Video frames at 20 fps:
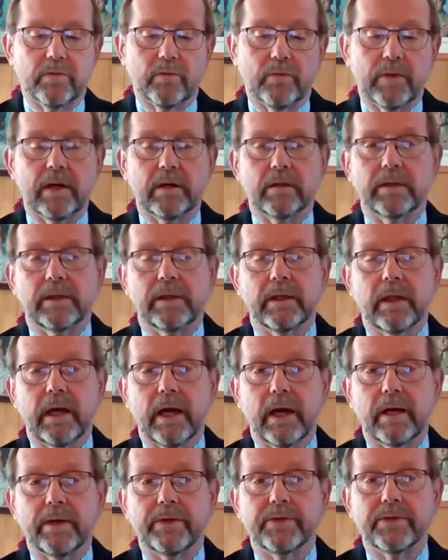rarely
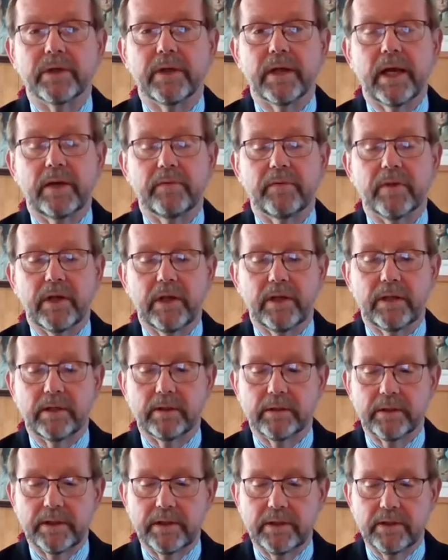lies in
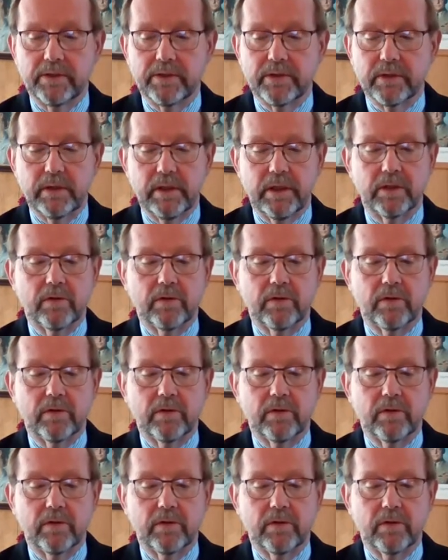advocating leniency,